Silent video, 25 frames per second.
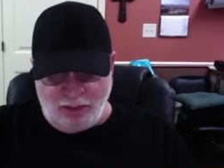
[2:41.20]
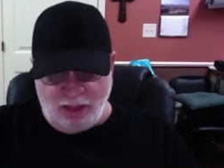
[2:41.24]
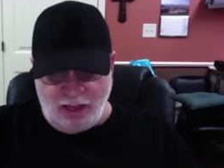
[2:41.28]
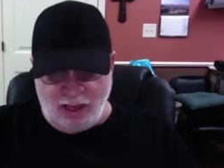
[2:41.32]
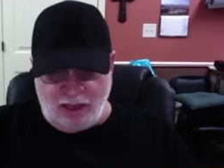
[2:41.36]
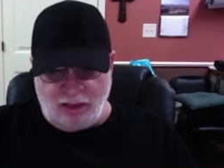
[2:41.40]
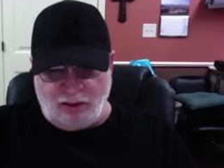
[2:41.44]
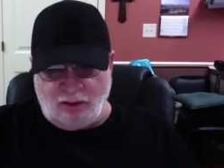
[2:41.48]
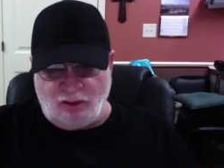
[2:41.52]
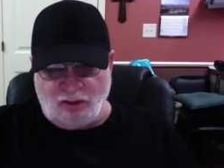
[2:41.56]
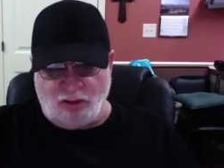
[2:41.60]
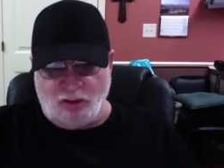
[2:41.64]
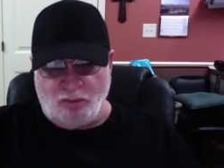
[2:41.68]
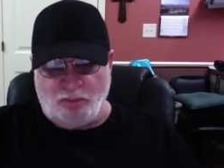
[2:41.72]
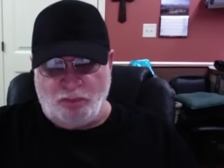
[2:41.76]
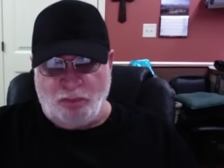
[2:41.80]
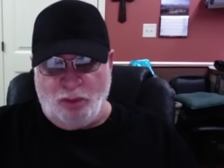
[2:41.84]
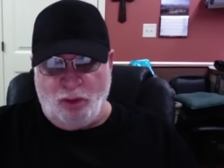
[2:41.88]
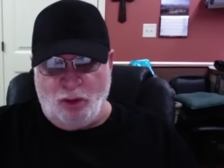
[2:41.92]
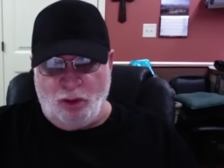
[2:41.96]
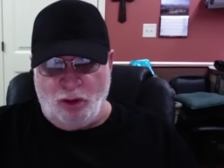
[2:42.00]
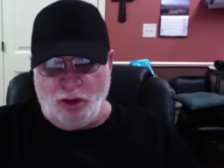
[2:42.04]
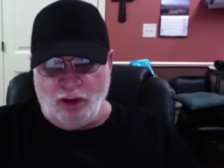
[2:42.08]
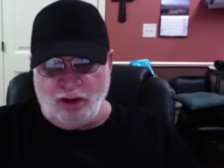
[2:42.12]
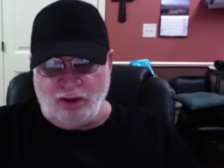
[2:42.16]
getting to the
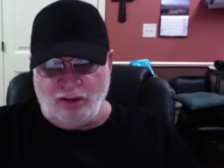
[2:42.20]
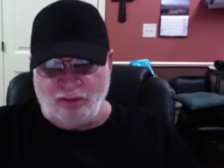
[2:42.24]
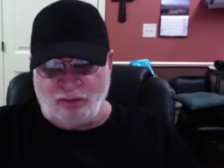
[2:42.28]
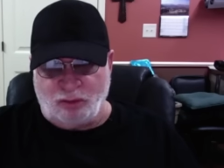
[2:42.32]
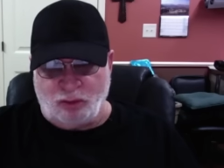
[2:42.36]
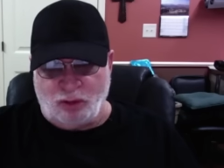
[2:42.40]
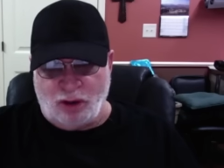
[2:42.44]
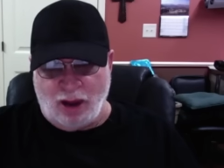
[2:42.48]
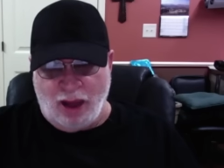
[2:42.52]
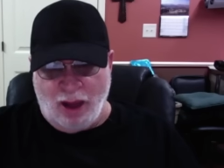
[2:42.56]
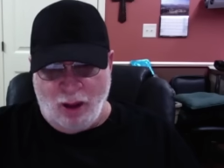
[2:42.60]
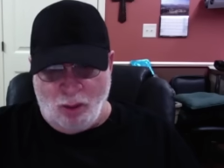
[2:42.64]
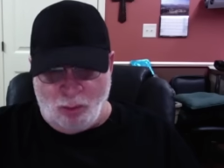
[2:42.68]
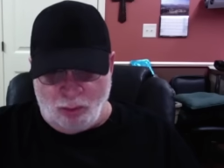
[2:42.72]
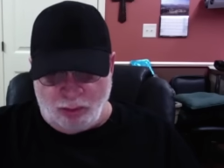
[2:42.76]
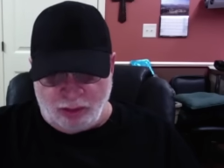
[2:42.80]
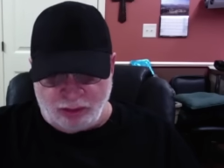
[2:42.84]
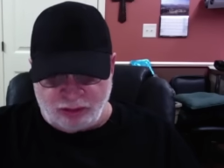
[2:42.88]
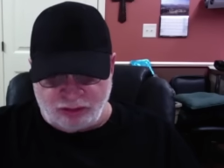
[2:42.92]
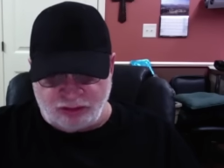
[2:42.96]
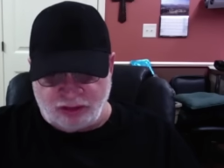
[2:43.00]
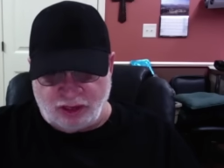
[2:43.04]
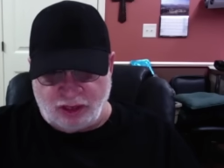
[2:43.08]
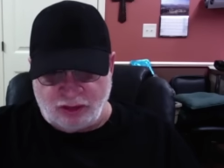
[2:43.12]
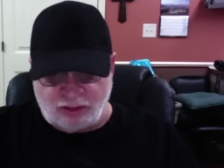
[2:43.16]
point of where I want
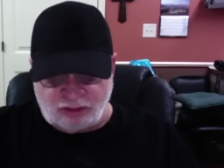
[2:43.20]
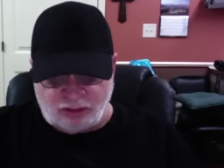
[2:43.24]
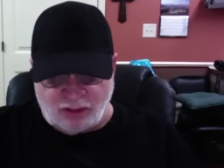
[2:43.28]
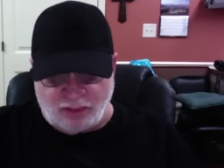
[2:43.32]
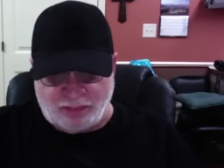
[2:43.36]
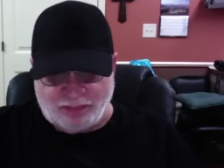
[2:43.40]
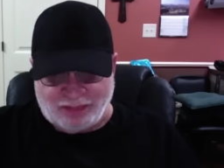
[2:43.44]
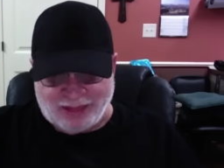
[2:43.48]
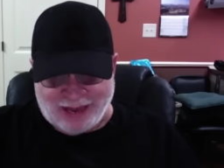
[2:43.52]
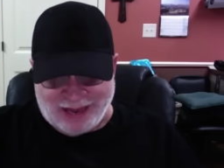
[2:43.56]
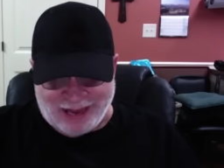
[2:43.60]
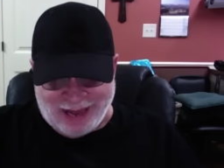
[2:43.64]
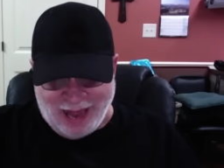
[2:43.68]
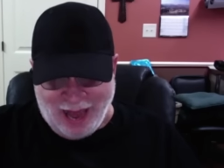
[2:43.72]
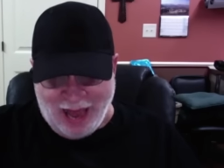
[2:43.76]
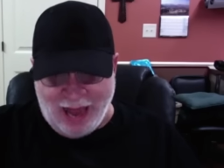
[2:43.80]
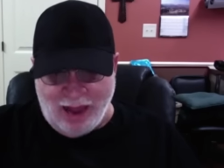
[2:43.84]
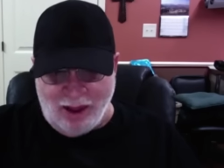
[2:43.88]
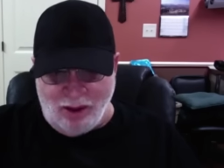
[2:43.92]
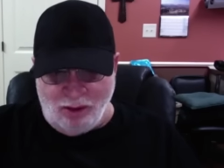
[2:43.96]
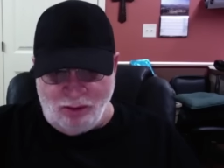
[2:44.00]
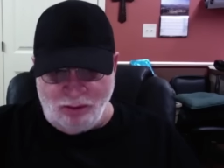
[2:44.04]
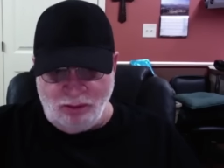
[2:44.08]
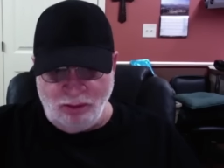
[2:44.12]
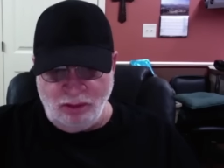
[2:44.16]
to say something
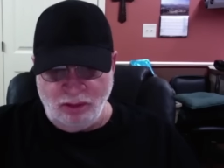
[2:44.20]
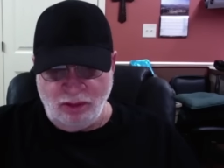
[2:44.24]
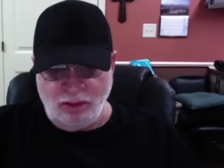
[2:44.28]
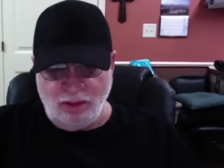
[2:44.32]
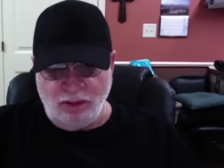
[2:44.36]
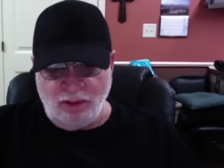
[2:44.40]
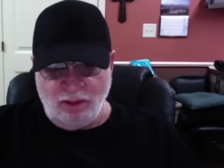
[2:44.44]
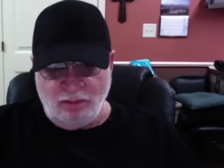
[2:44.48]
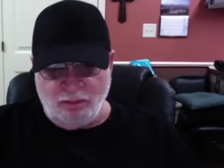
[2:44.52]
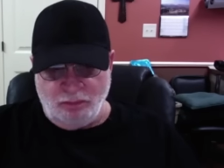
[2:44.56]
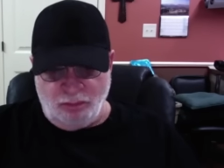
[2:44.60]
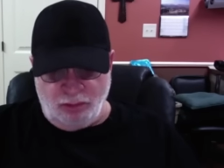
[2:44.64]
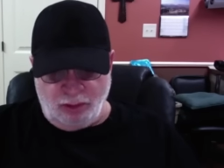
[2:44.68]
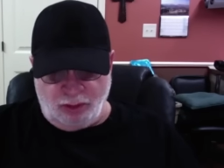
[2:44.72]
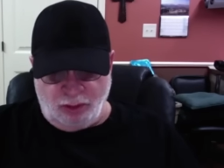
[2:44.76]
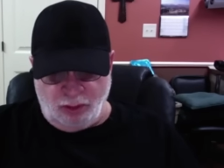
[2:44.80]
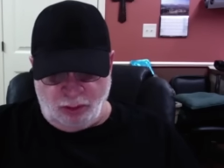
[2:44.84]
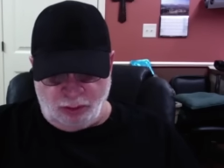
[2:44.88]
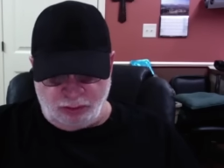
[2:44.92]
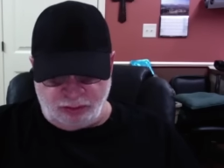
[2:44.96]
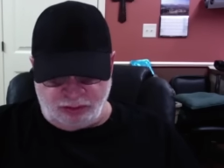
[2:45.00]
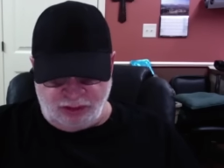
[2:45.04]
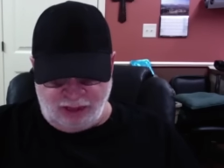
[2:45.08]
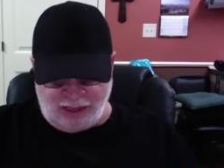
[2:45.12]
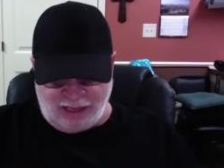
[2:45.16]
now
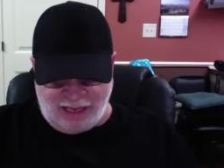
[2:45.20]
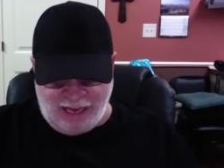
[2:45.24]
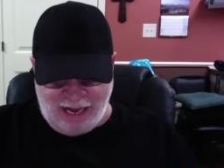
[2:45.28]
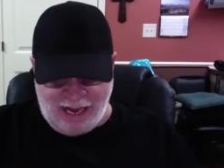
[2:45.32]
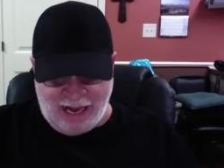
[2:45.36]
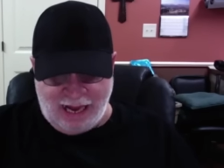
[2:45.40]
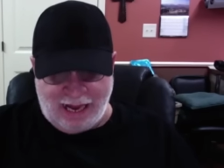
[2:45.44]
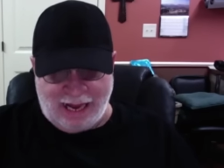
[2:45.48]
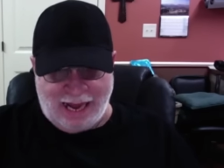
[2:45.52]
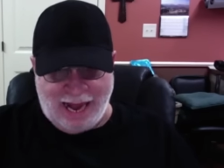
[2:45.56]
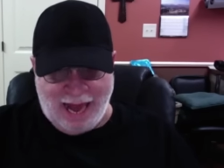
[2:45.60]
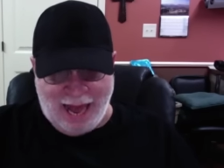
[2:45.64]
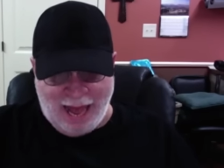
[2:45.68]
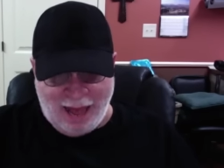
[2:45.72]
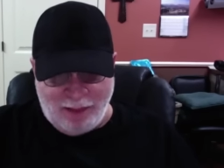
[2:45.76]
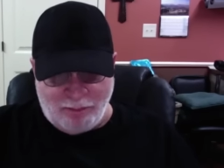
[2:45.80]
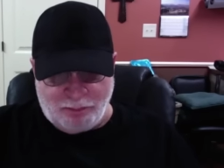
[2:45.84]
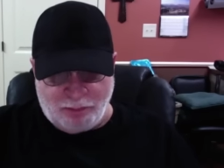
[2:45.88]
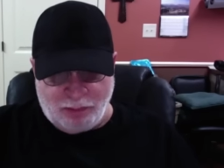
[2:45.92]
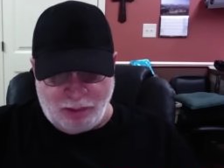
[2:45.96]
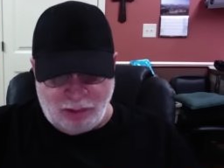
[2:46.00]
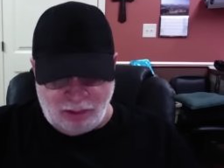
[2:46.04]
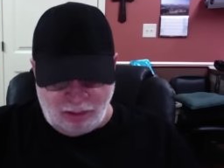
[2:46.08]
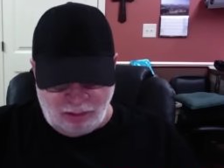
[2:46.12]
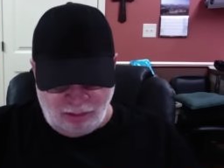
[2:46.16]
because it can
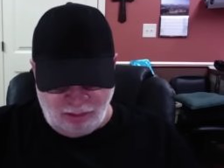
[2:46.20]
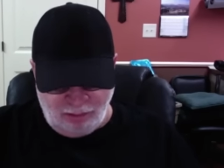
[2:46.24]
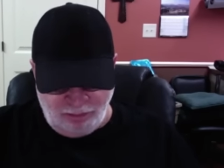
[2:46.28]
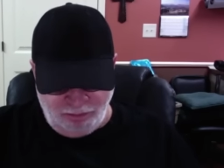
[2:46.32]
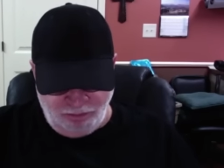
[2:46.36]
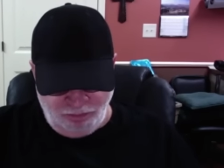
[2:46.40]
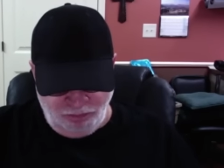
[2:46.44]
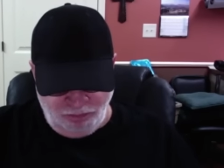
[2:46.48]
happen.